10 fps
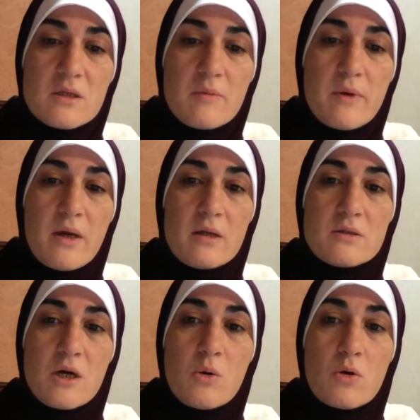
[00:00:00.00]
them,
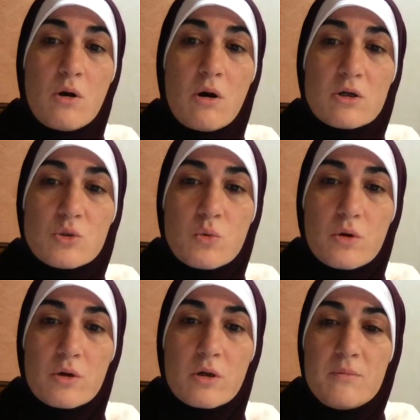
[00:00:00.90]
and our
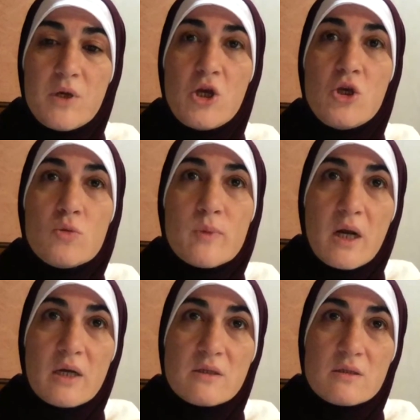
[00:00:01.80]
artwork
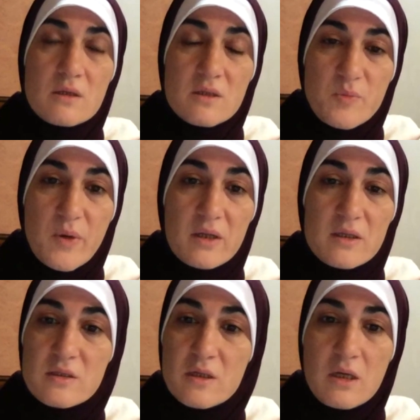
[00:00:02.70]
humanizes us as
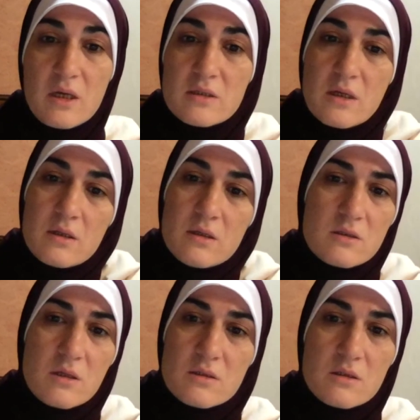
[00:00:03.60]
Palestinians, and this
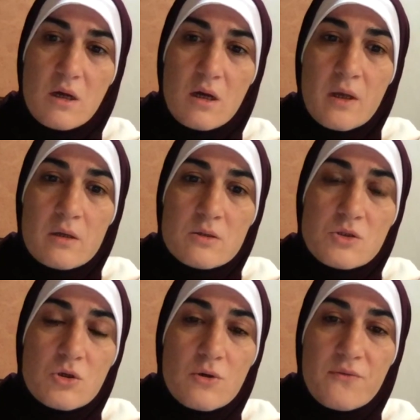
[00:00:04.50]
does not
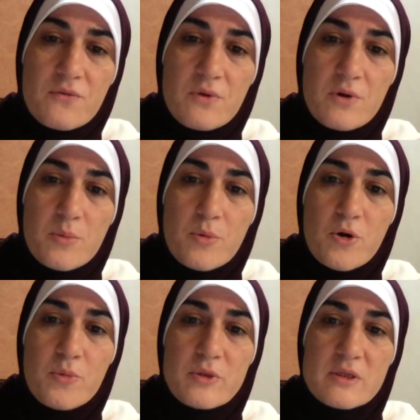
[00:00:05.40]
serve their
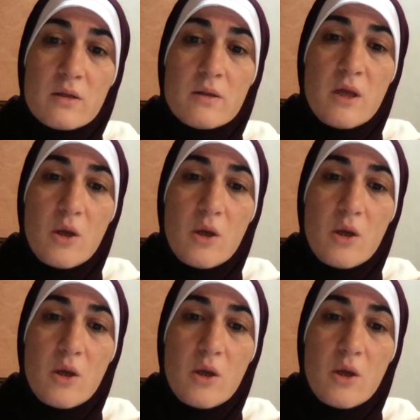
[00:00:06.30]
purposes. They